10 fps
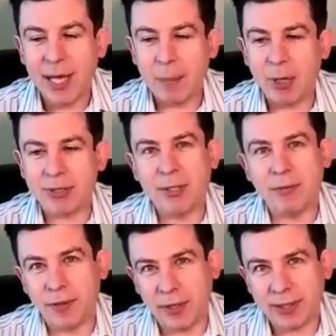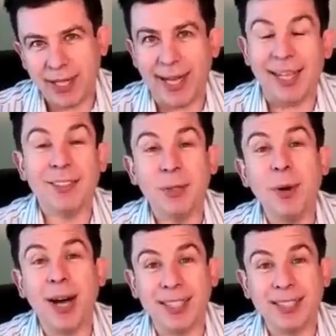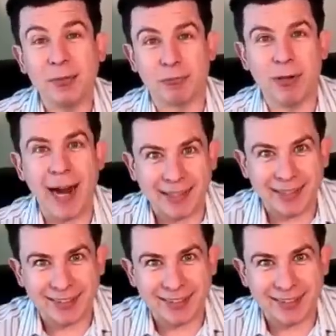about feral cats who hunted rats.